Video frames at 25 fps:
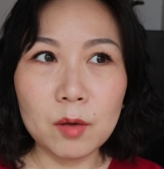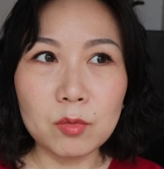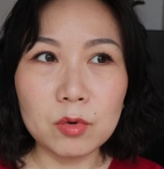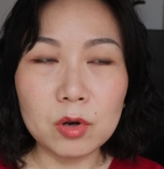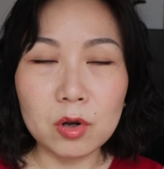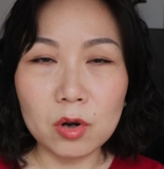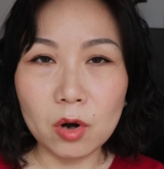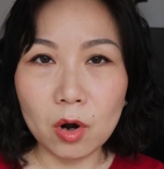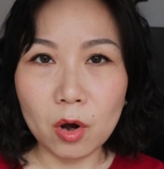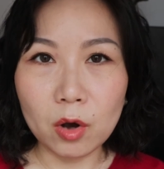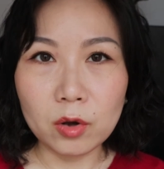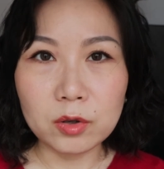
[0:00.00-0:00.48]

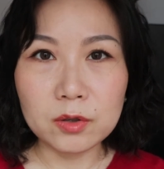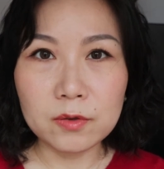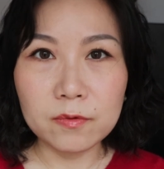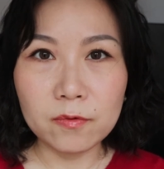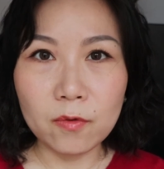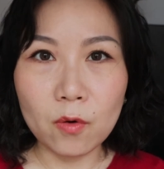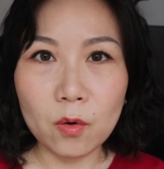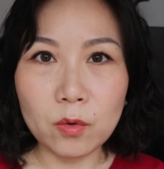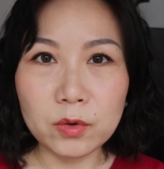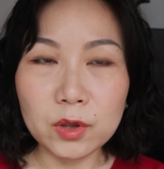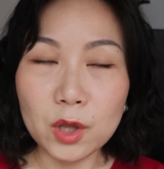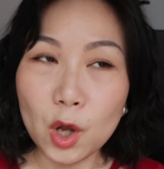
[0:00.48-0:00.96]
gloss
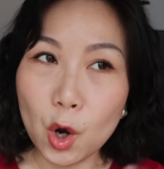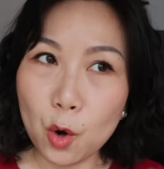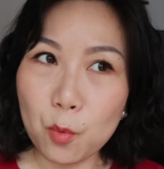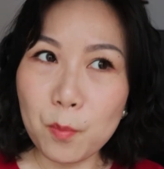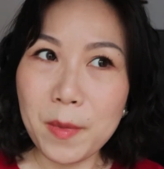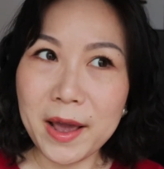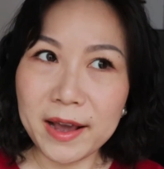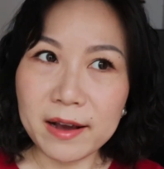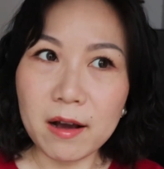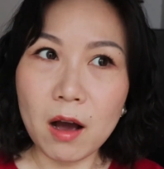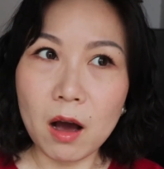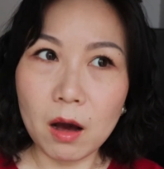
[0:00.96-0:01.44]
for no
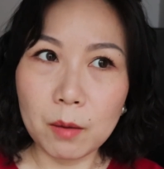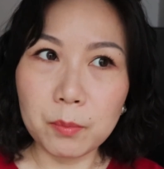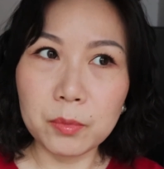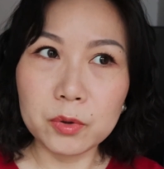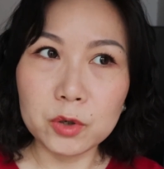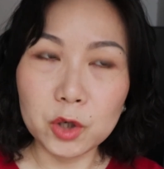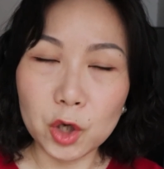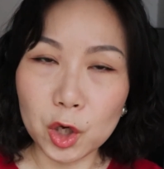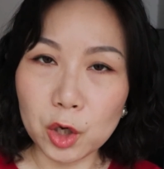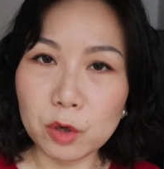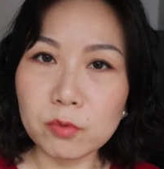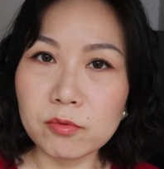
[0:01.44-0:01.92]
makeup
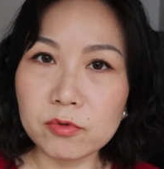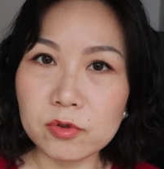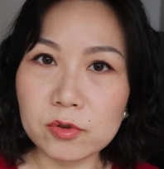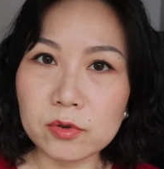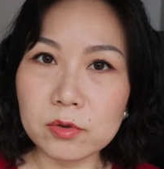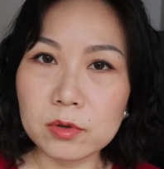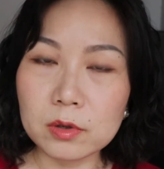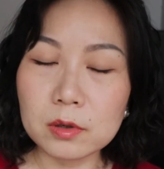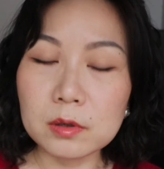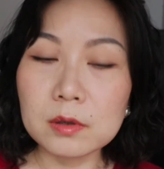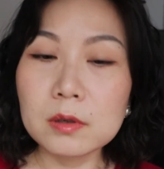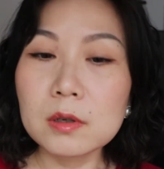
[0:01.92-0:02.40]

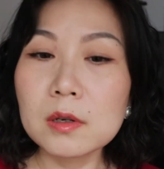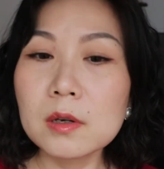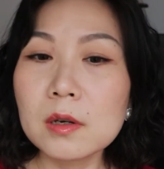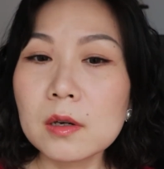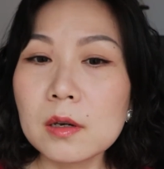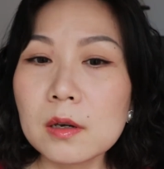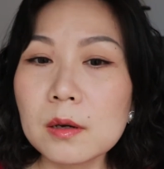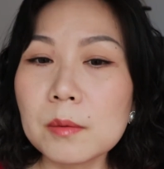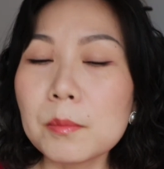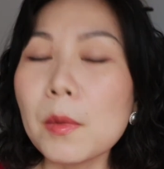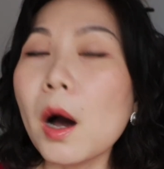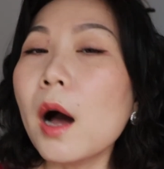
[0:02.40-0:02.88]
use.
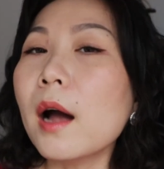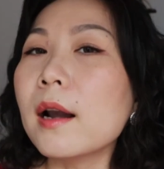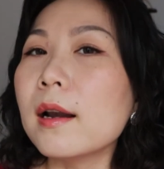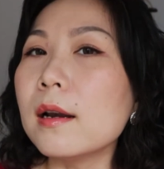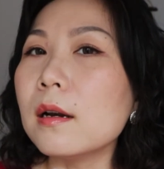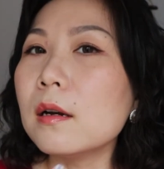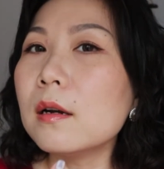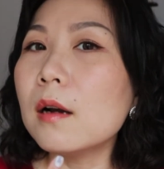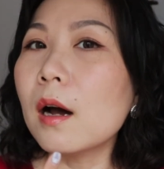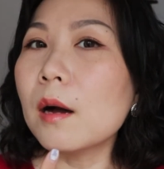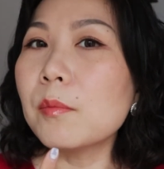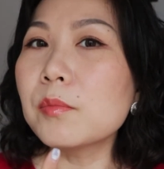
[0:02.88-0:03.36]
But
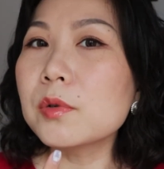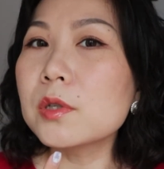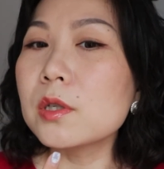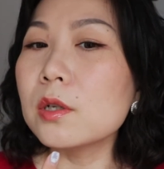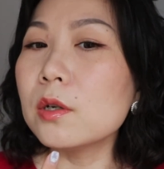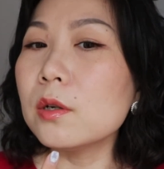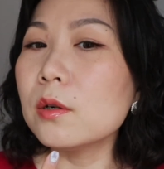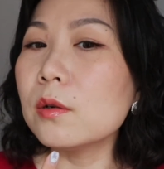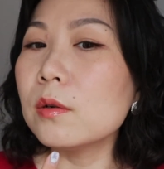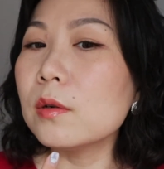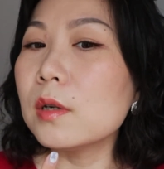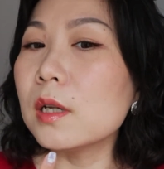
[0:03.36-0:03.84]
I
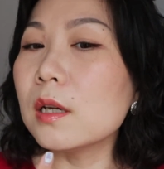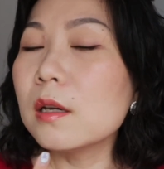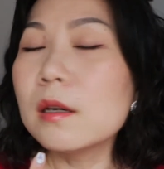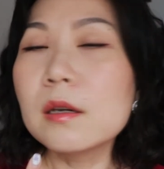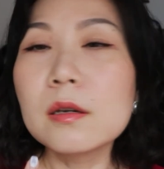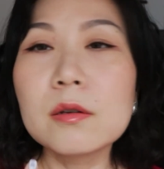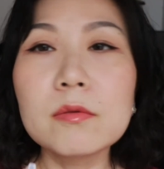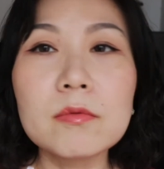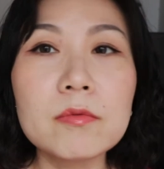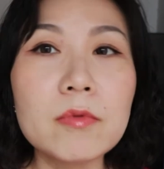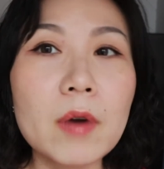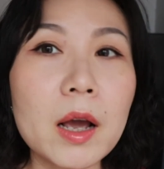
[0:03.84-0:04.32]
absolutely
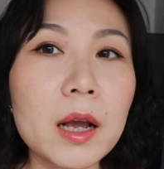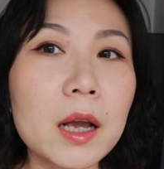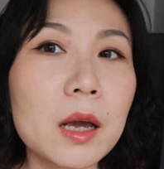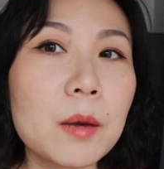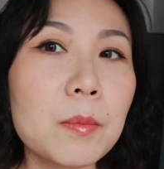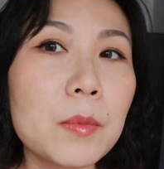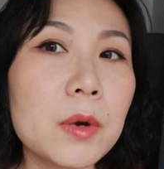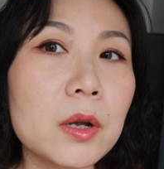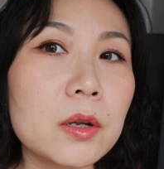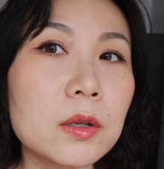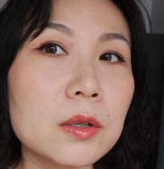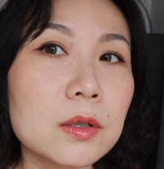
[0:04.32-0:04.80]

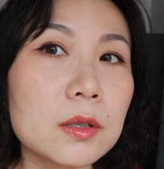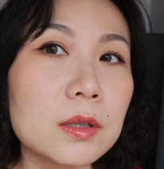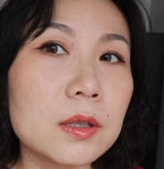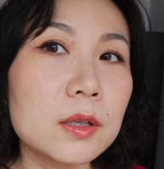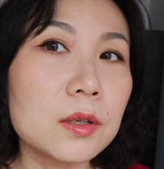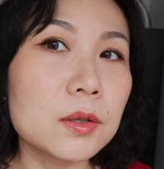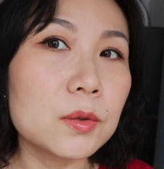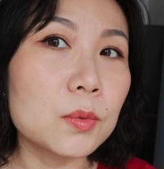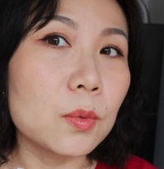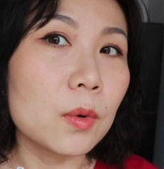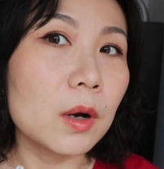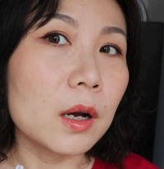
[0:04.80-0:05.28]
recommend
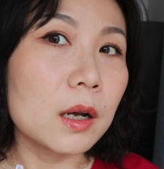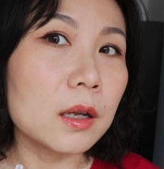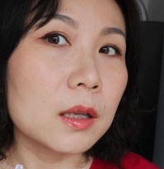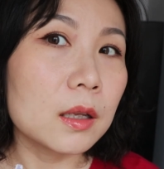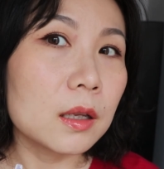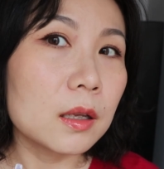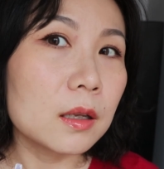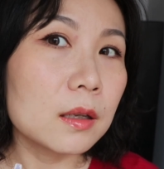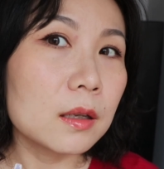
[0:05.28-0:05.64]
this one.